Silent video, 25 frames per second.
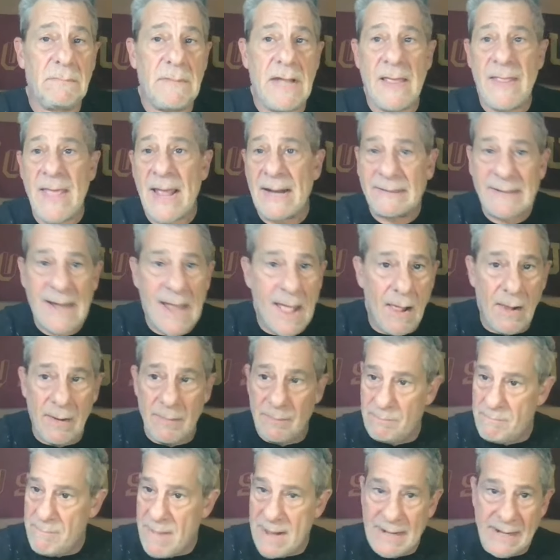and that
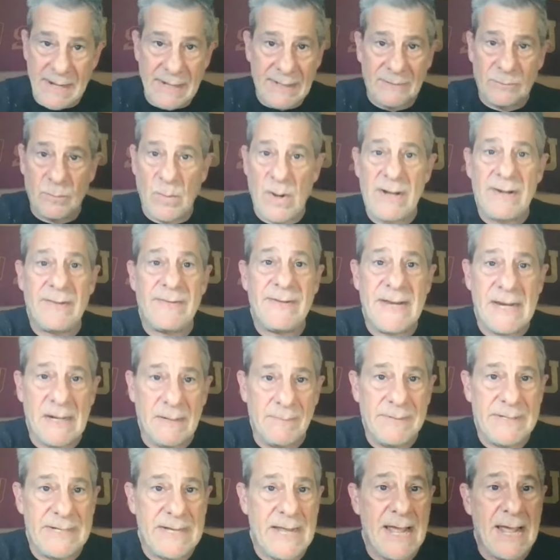talent making its way to the
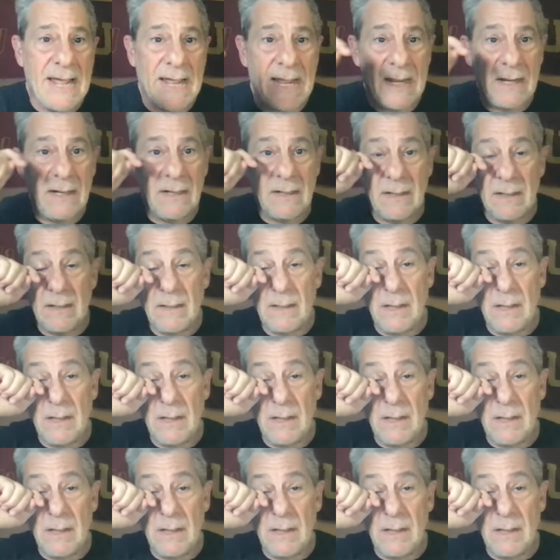NBA,